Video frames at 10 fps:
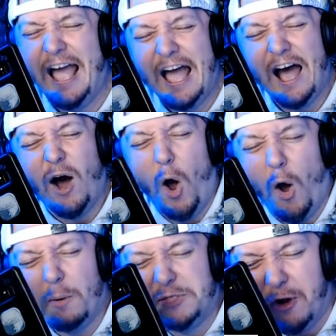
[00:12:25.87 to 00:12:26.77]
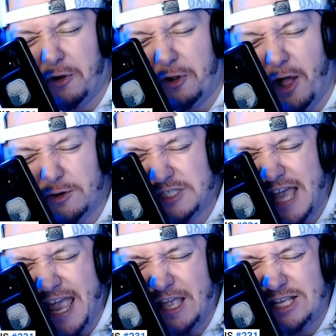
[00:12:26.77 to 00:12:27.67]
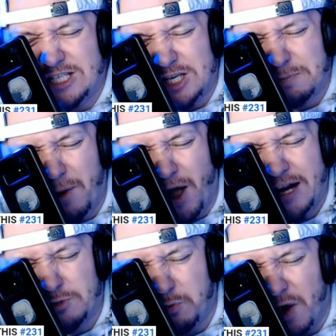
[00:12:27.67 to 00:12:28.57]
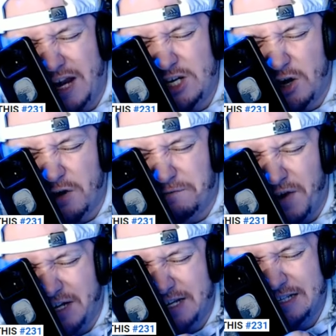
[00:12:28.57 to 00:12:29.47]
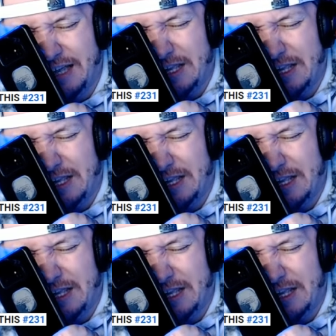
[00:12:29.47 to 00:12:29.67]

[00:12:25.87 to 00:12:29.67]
Oh, I'm so close. Say it's the spot. It's right under your fucking, like, the